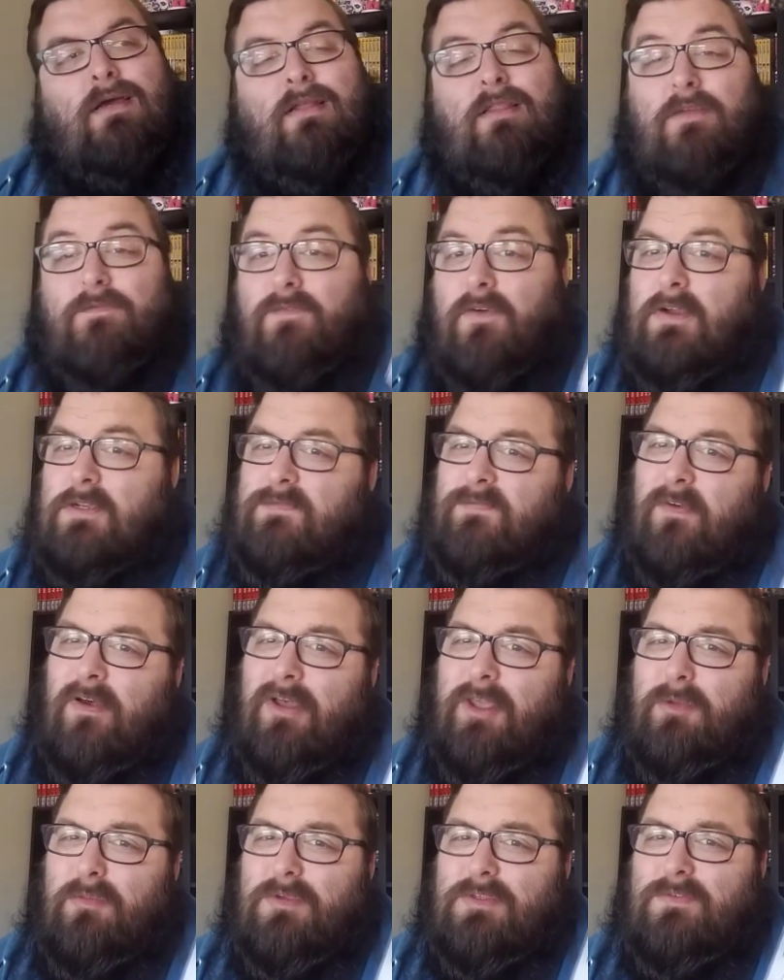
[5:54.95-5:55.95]
The first
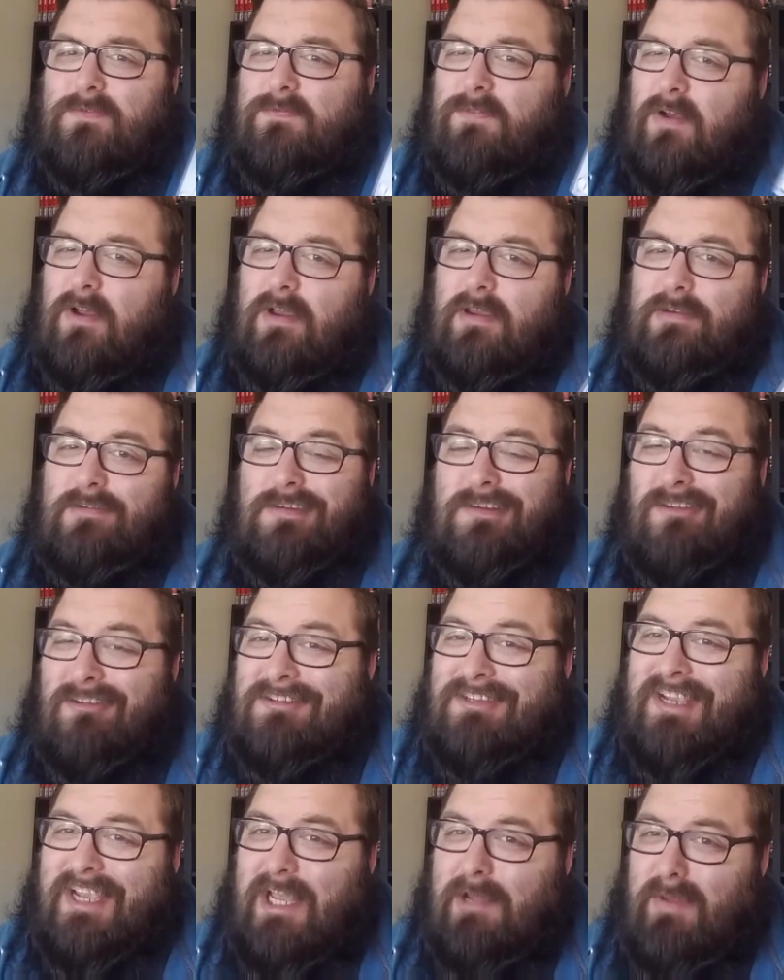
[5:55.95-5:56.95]
volume was fun. Go
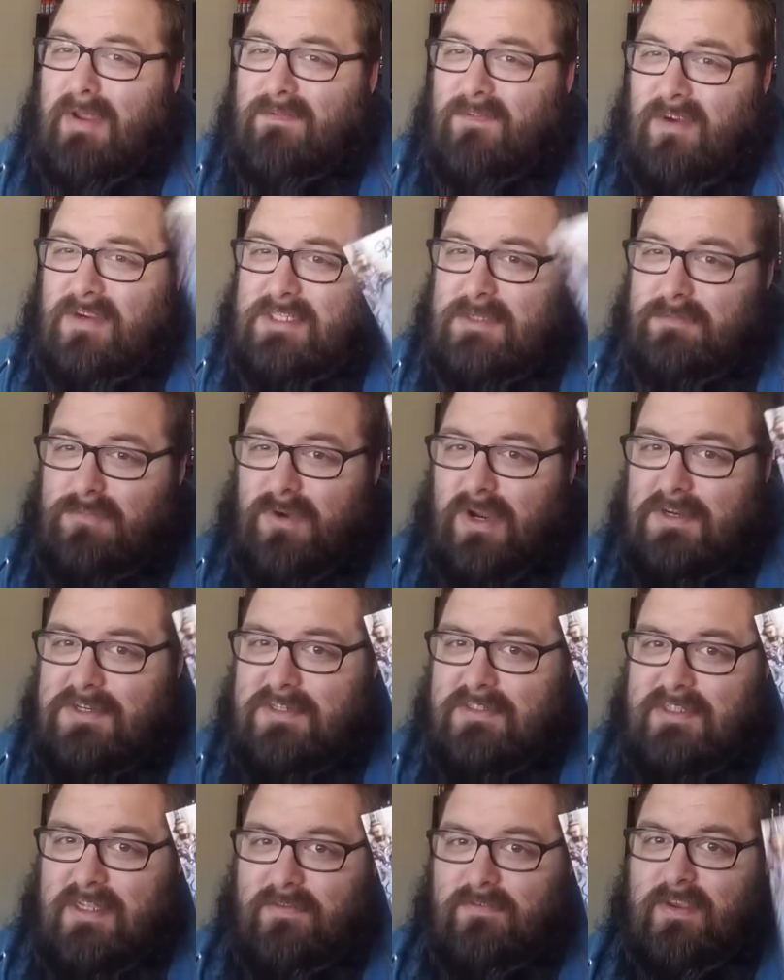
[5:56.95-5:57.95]
check out my first
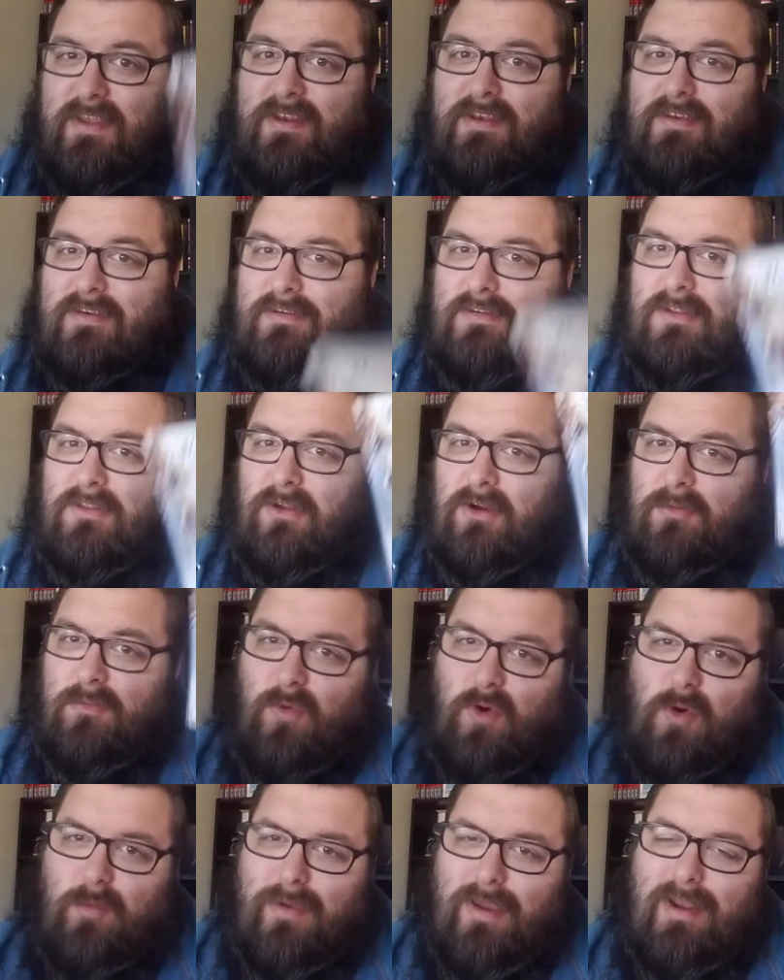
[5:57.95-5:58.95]
impressions of it and to learn
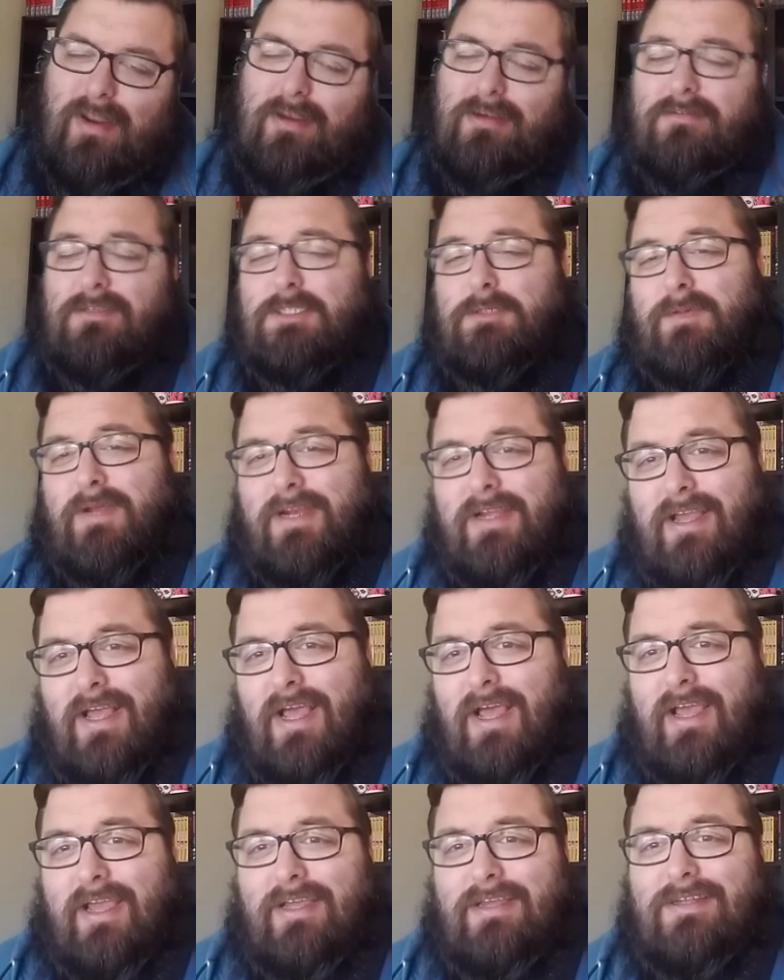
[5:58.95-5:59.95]
more about it. It's about a
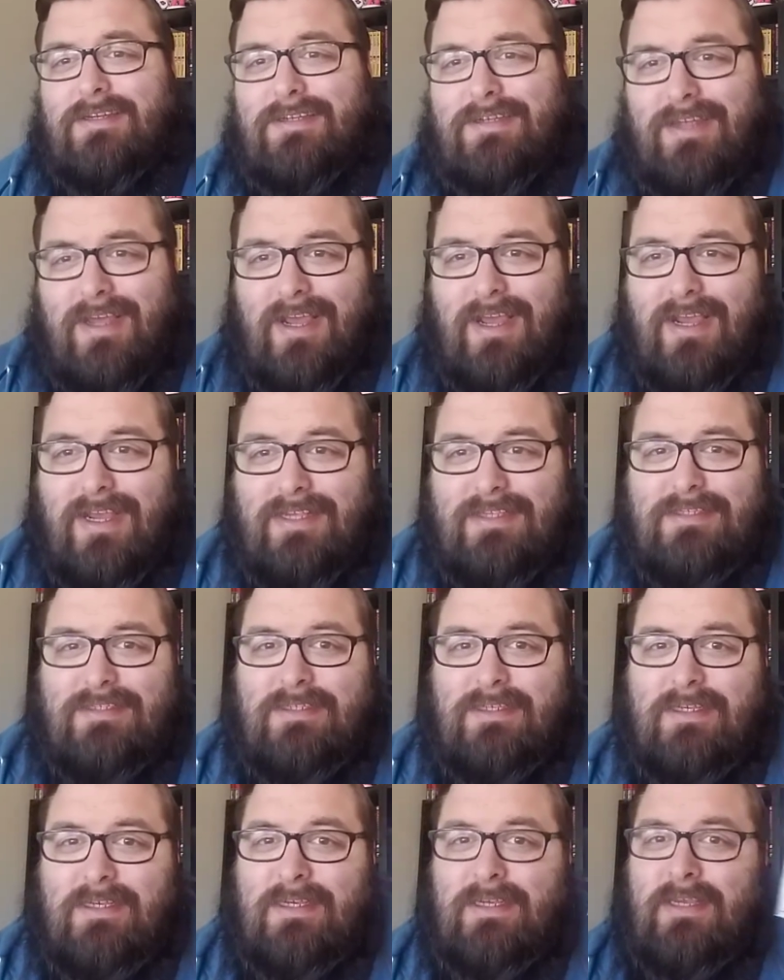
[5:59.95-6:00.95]
guy, dies,
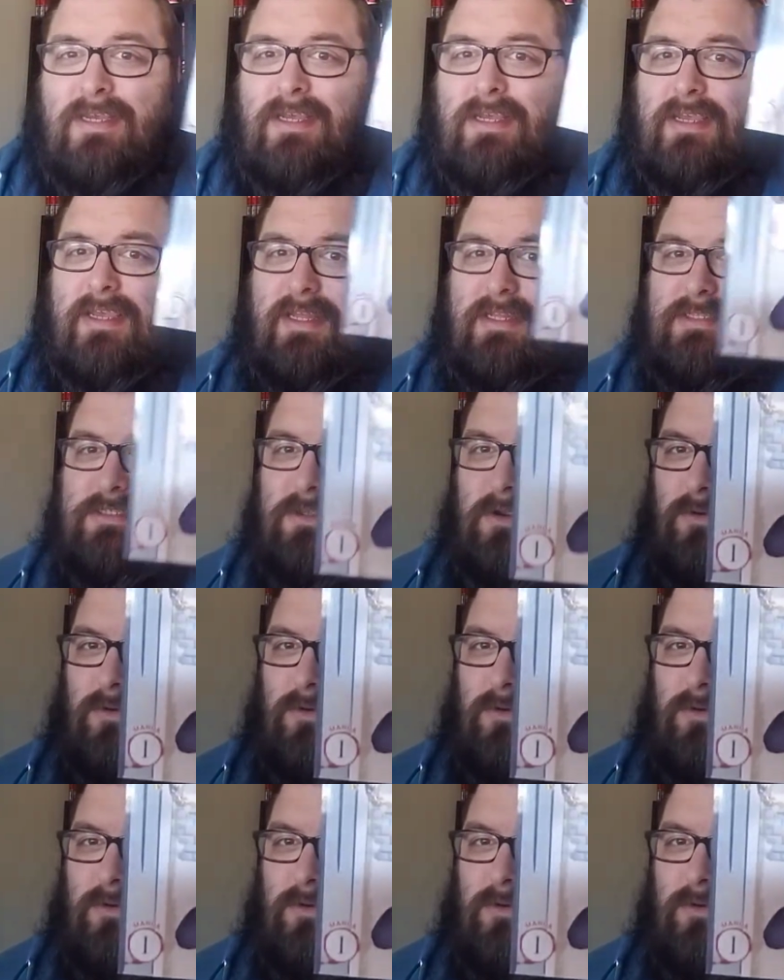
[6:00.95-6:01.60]
gets